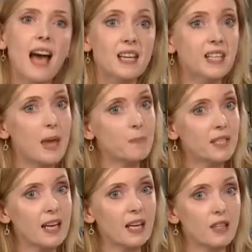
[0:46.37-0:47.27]
add
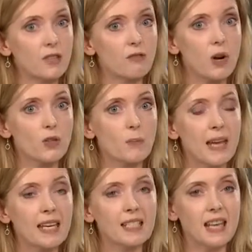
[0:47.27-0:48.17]
10% glycerol to
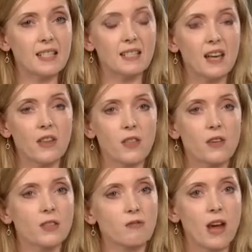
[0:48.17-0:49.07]
make it denser than
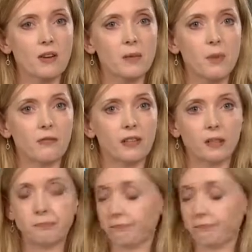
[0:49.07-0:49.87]
the surrounding buffer.